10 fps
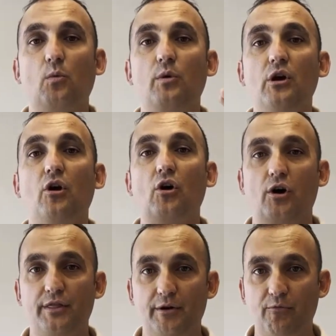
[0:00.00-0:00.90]
we are
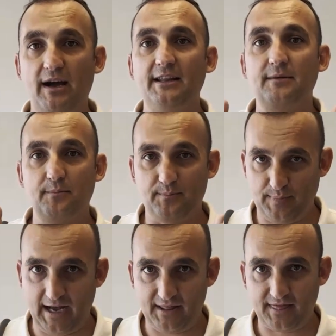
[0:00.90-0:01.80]
on the right
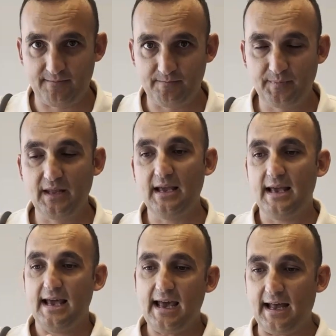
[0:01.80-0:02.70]
path.
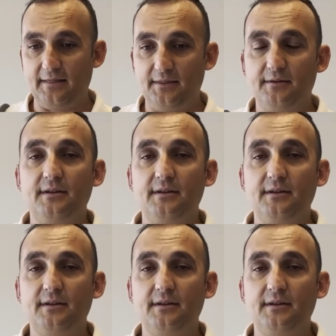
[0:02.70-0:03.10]
And